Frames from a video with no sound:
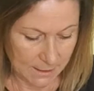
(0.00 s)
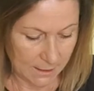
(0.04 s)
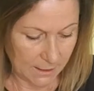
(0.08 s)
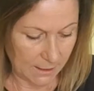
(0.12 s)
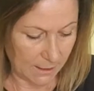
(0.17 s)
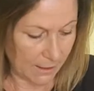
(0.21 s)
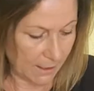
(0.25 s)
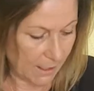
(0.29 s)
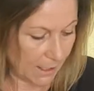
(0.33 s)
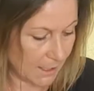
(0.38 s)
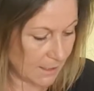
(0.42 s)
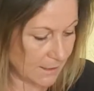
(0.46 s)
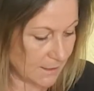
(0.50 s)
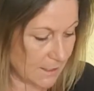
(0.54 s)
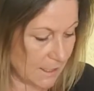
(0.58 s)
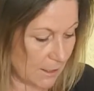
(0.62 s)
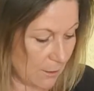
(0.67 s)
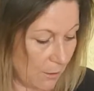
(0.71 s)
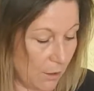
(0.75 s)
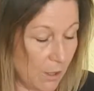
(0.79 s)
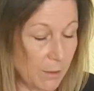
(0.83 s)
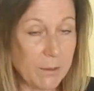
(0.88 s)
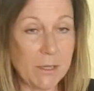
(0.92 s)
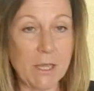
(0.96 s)
Okay,
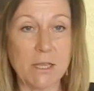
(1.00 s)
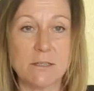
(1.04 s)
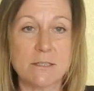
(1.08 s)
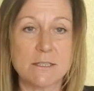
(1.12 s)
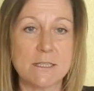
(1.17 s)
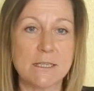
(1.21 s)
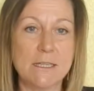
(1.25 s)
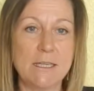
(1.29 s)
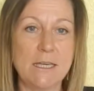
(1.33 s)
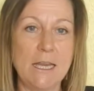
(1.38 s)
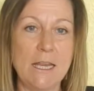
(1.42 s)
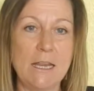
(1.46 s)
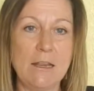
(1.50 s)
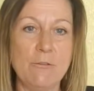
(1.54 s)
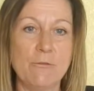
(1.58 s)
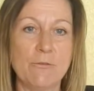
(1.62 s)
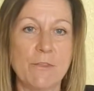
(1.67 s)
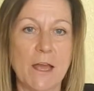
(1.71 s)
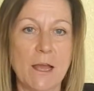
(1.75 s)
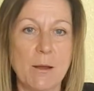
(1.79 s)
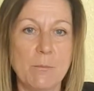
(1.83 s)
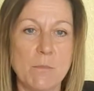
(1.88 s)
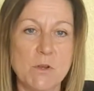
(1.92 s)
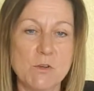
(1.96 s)
now I'm going to leave
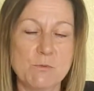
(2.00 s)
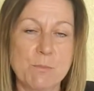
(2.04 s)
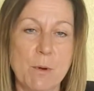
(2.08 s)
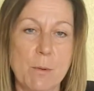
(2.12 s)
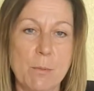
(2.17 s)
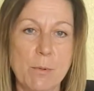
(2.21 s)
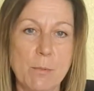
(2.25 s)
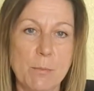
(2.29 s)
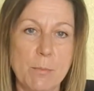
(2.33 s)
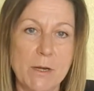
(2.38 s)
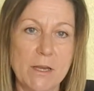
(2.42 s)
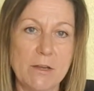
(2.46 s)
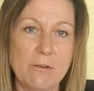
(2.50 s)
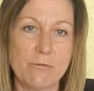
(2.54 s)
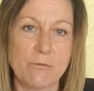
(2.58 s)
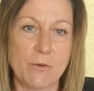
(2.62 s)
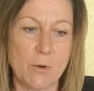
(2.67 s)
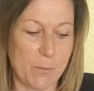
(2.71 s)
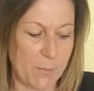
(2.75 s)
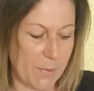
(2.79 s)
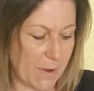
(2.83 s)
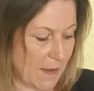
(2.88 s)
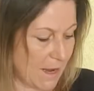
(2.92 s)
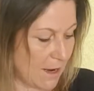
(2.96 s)
that most probably for
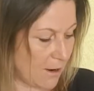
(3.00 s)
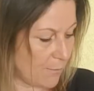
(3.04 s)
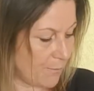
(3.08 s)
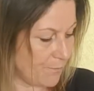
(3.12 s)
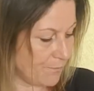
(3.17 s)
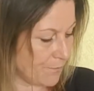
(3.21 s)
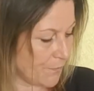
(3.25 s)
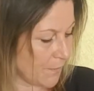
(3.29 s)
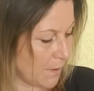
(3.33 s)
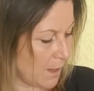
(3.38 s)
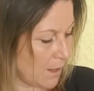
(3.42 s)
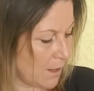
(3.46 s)
about